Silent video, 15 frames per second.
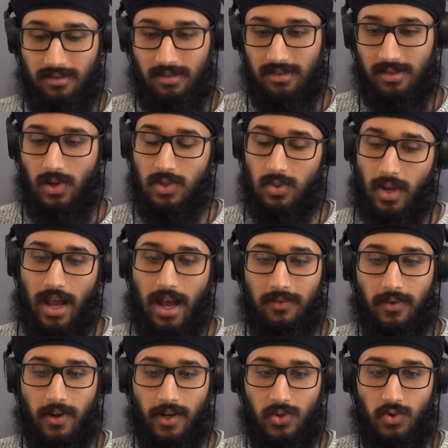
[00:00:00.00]
So as we
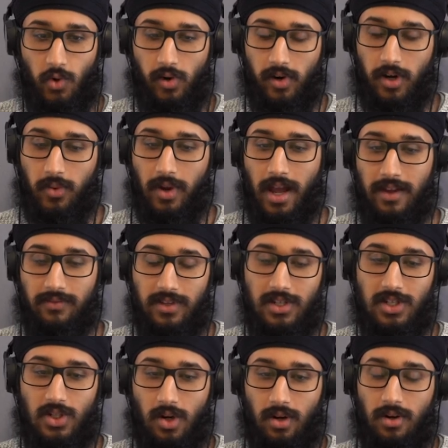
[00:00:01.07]
have her drawing, we have the
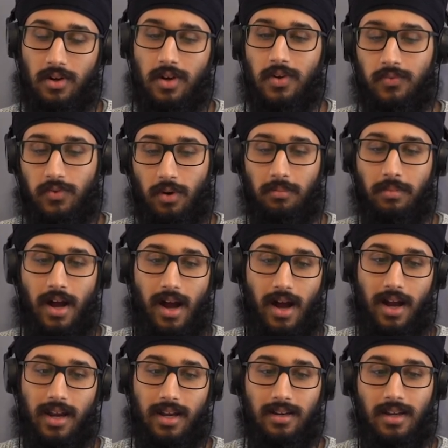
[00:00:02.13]
shot from
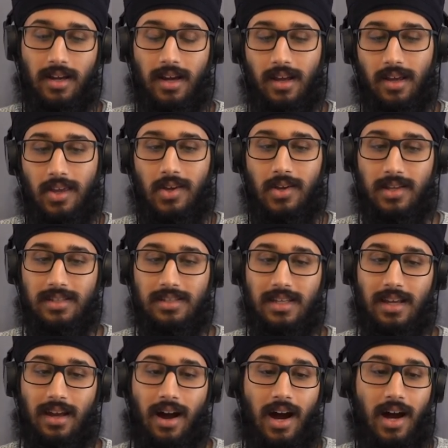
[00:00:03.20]
behind. Here you can
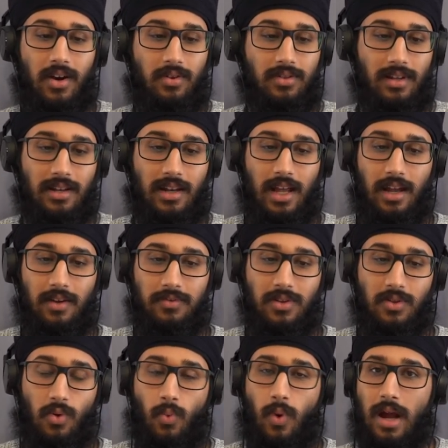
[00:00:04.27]
see art on the left,
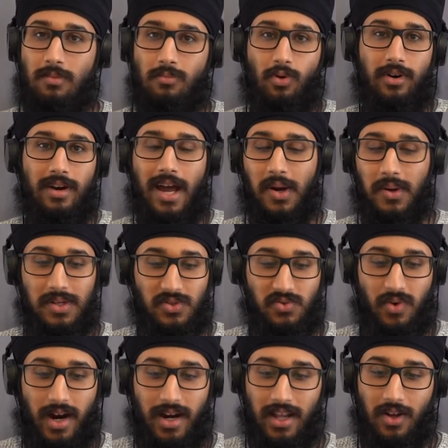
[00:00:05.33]
the whiteboard now has
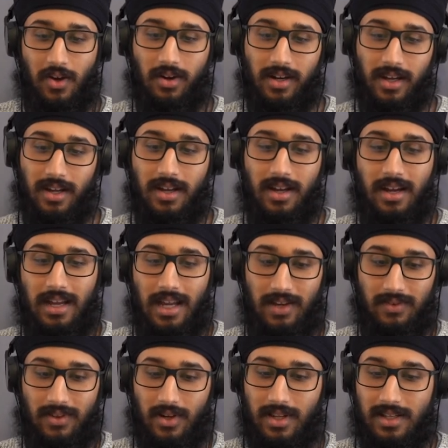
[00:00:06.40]
writing on it,
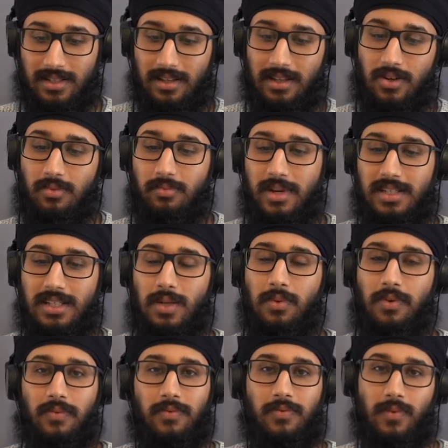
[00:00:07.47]
even though there's a little messy
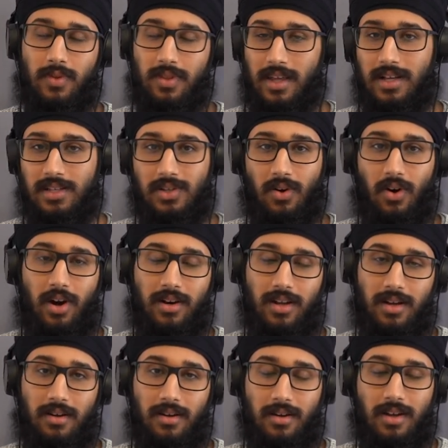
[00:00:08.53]
with a few things on
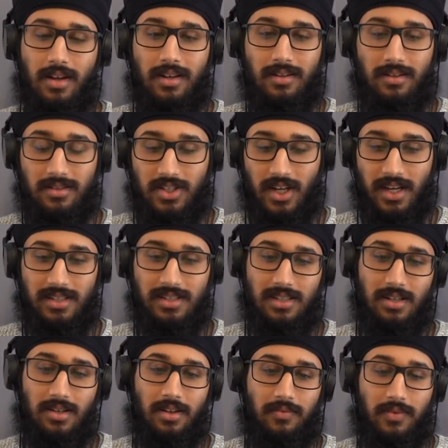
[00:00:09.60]
her chair
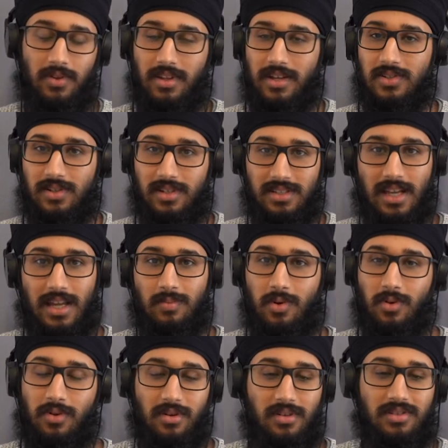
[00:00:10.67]
still, a few things on a
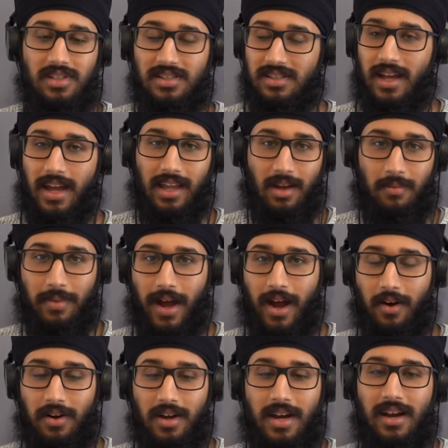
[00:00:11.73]
table just lying
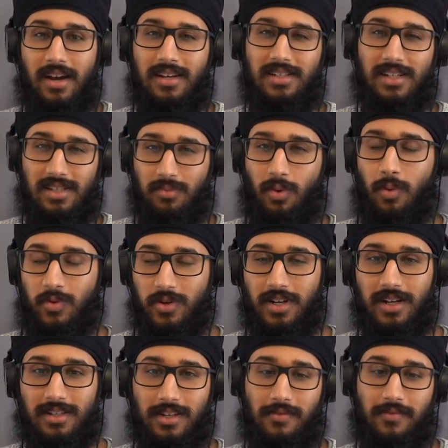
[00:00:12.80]
about. She's more
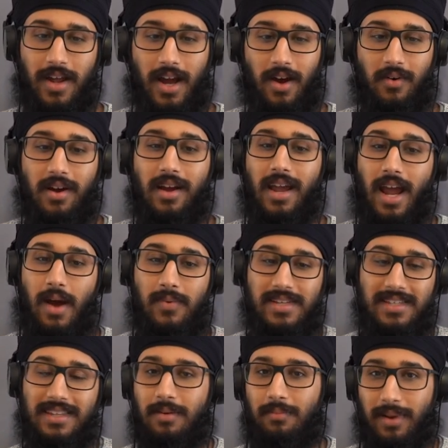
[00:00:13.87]
productive now, and we
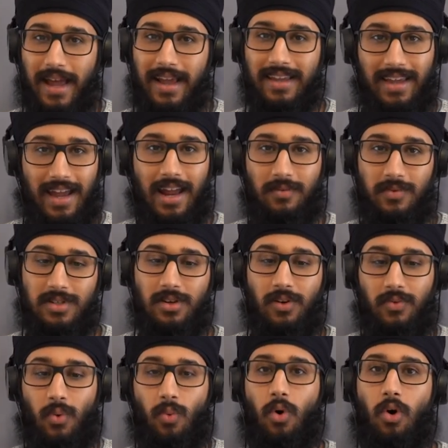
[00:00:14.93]
see the blank canvas
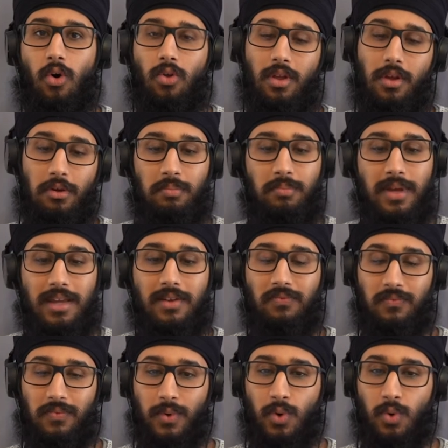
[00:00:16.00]
of the wall being
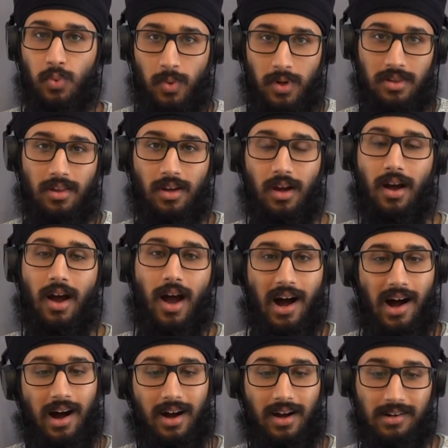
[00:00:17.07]
filled with her
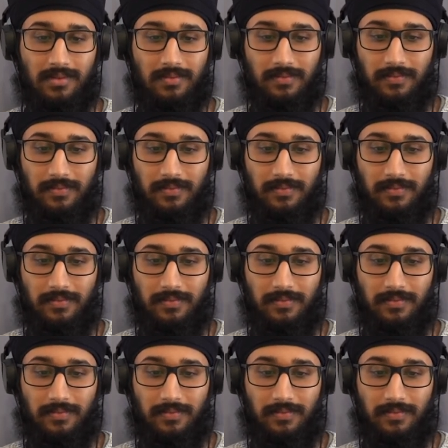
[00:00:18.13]
art.